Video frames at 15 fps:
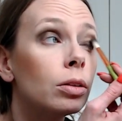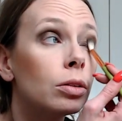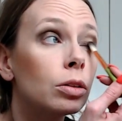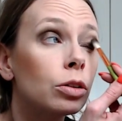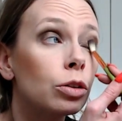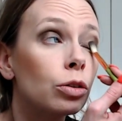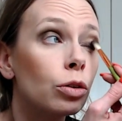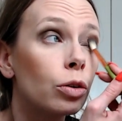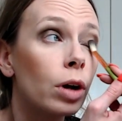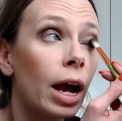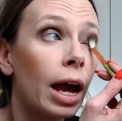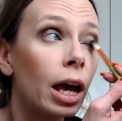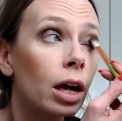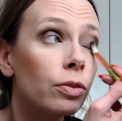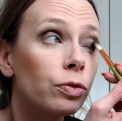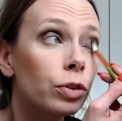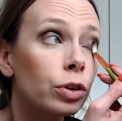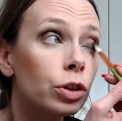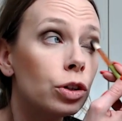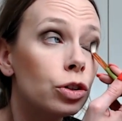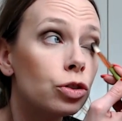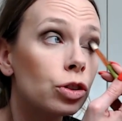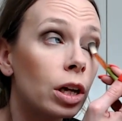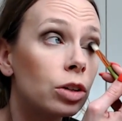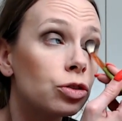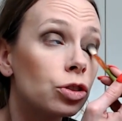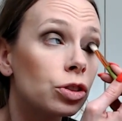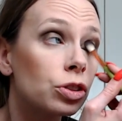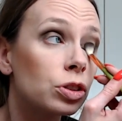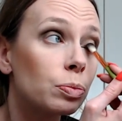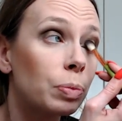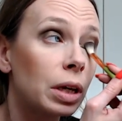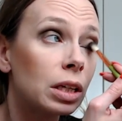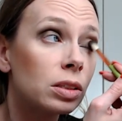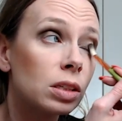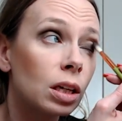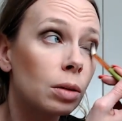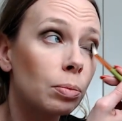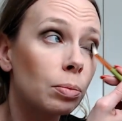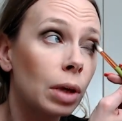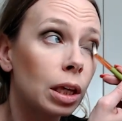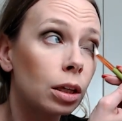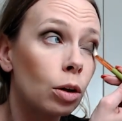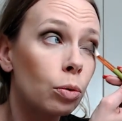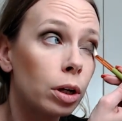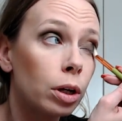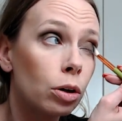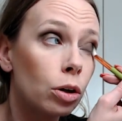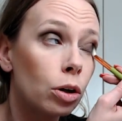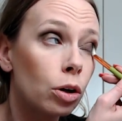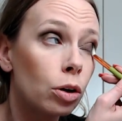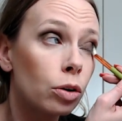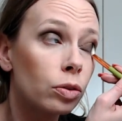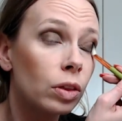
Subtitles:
Your average, like, just basic makeup wearer